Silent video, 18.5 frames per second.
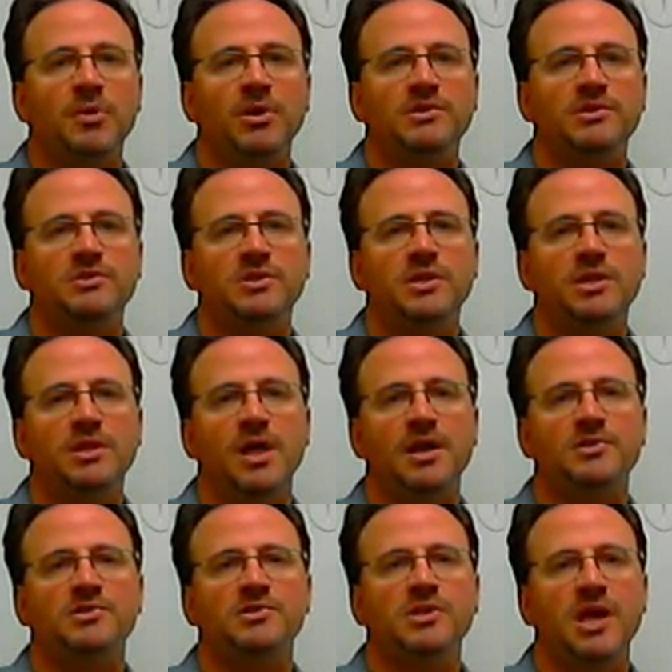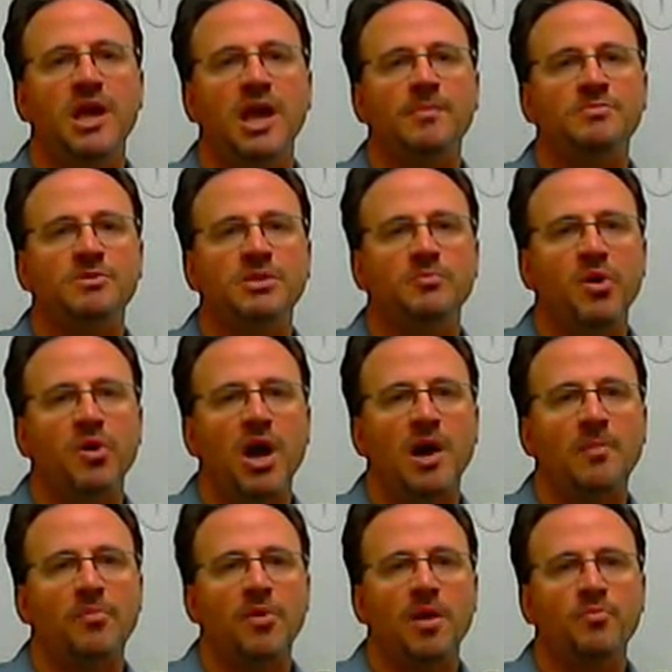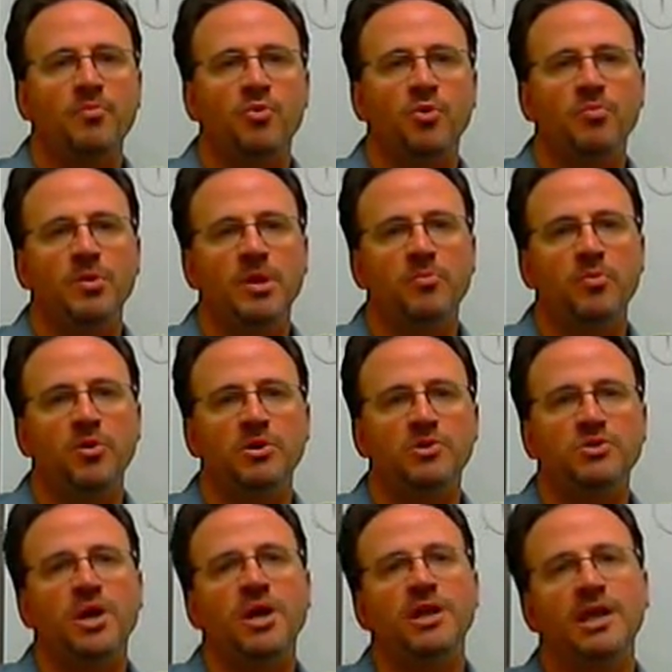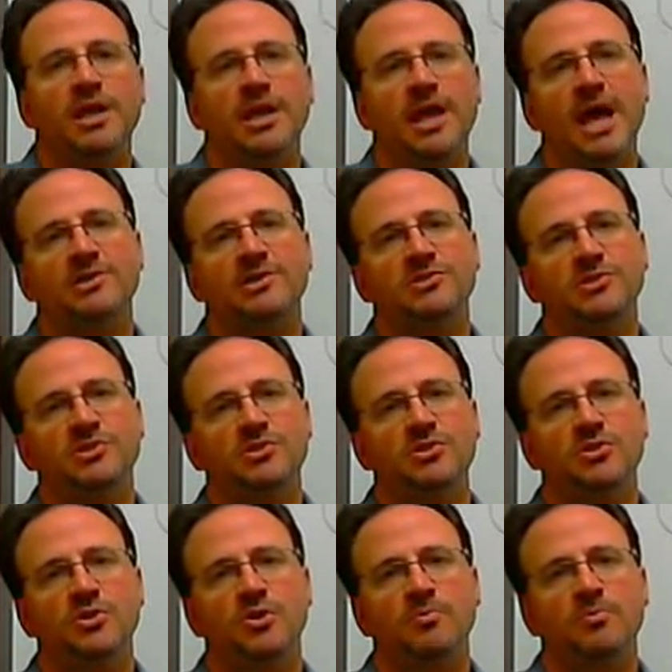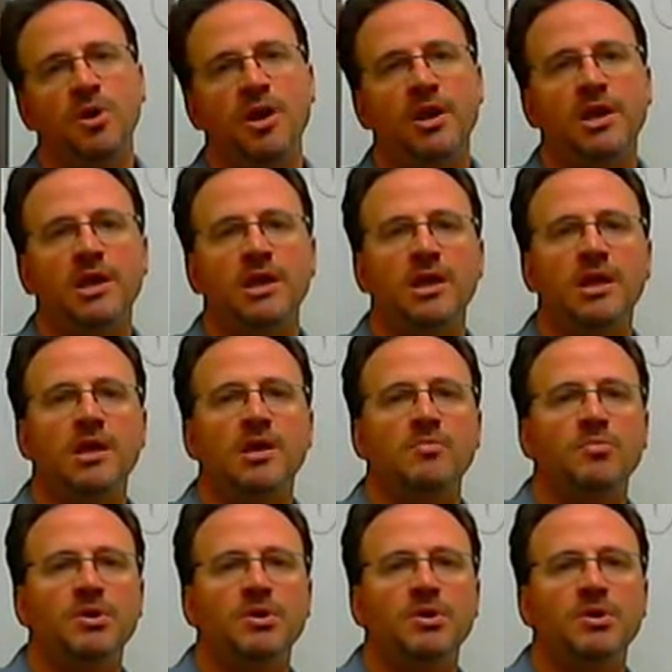but you see a lot of scams that pop up where people are trying to get access to your money,